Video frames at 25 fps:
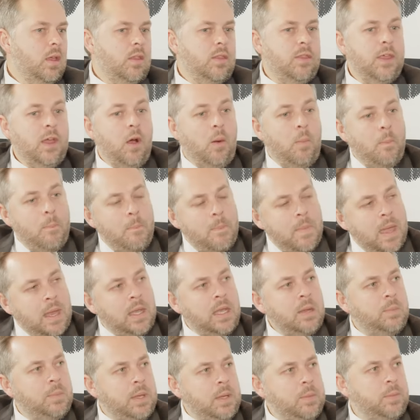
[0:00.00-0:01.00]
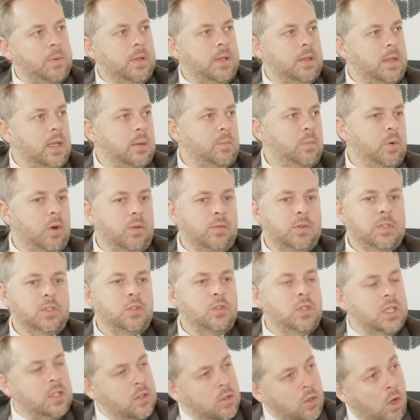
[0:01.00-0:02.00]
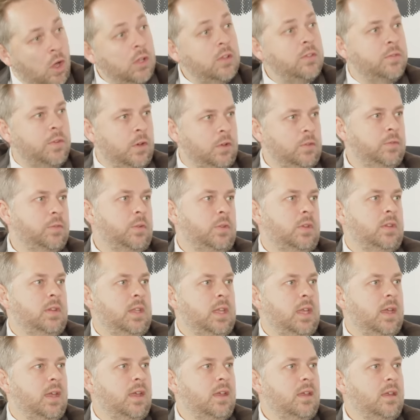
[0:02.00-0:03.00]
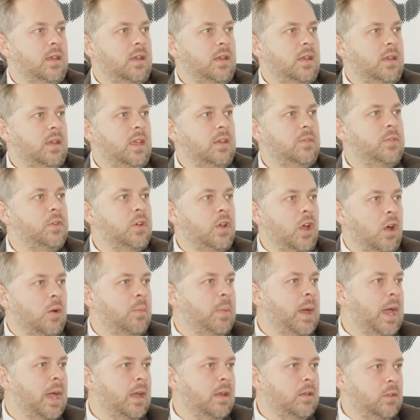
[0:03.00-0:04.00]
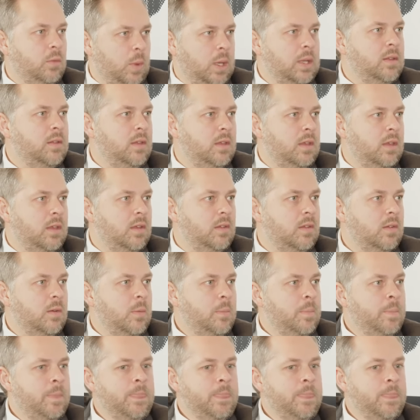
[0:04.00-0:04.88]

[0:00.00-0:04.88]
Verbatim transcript: There are many people in that province who did not vote for the DA if you go back 20 years.